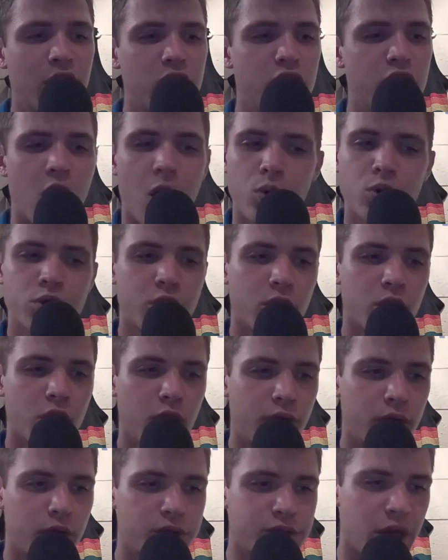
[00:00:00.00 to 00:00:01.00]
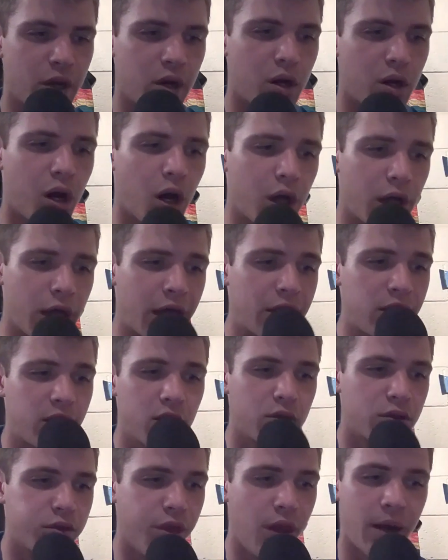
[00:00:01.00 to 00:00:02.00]
no turnovers at all.
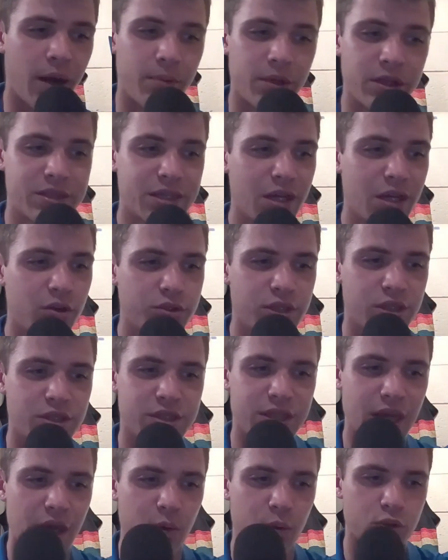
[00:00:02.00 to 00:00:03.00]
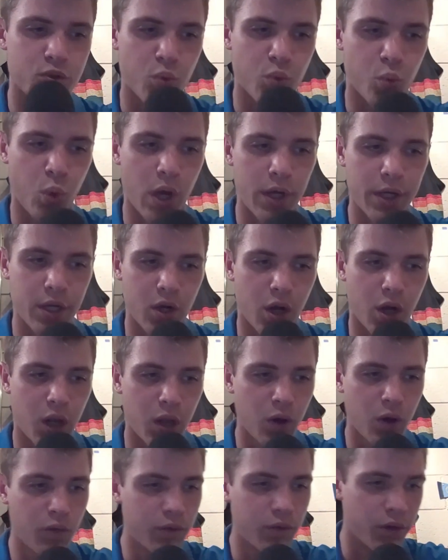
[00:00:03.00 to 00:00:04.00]
And I mean, San Jose State was running
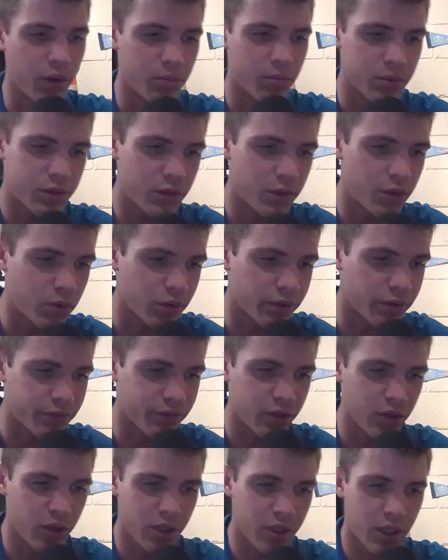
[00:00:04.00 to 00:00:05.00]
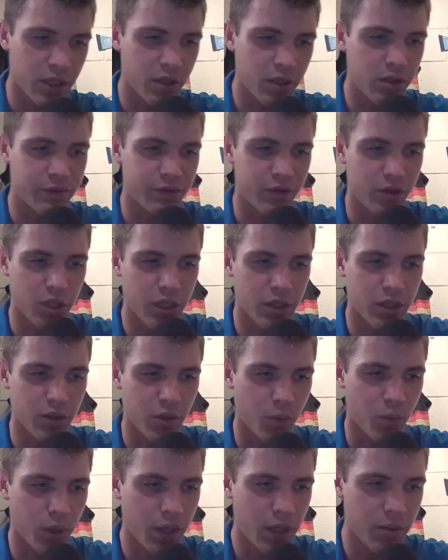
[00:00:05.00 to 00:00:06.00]
all over them too. If you look at
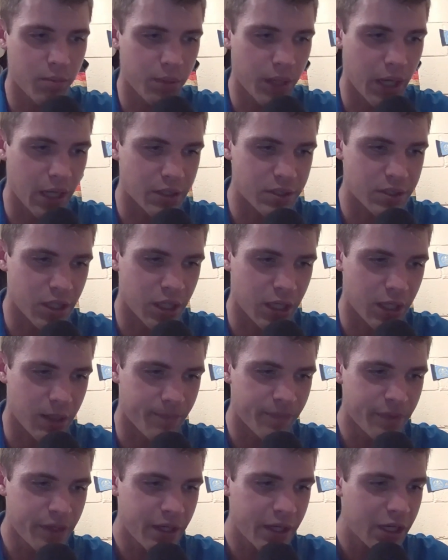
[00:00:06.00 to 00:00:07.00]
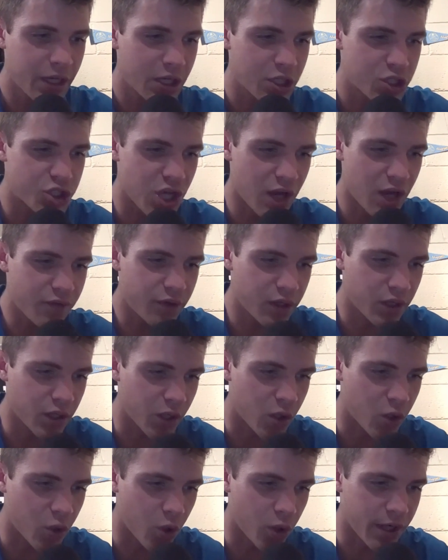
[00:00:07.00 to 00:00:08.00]
their running backs,
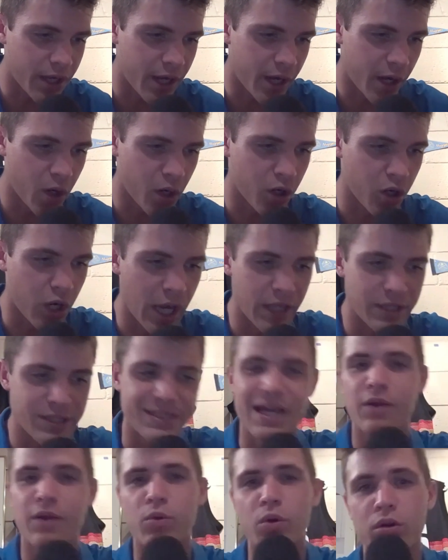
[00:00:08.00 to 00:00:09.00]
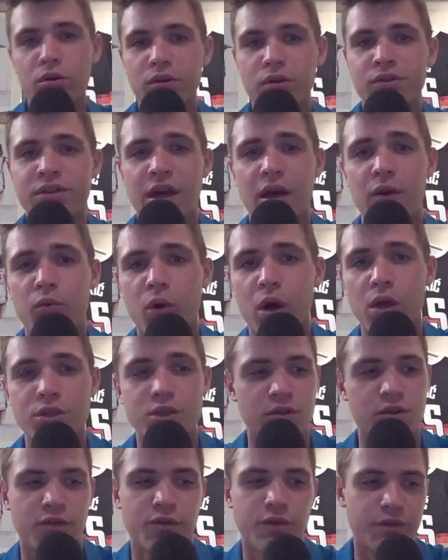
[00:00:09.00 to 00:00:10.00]
Chevin Cordero had 10
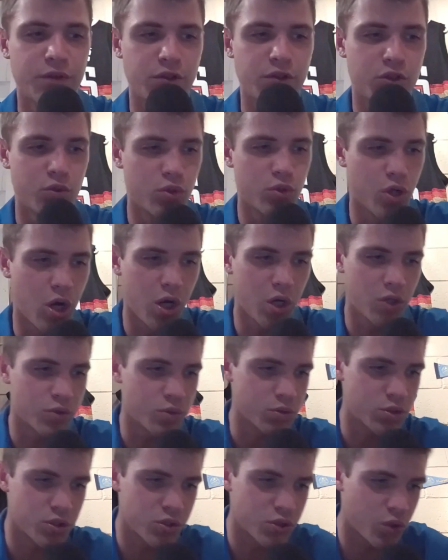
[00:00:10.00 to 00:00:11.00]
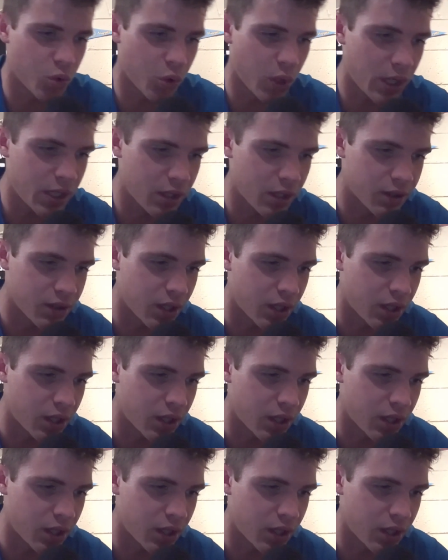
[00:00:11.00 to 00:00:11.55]
rushes, 52 yards, which is great. And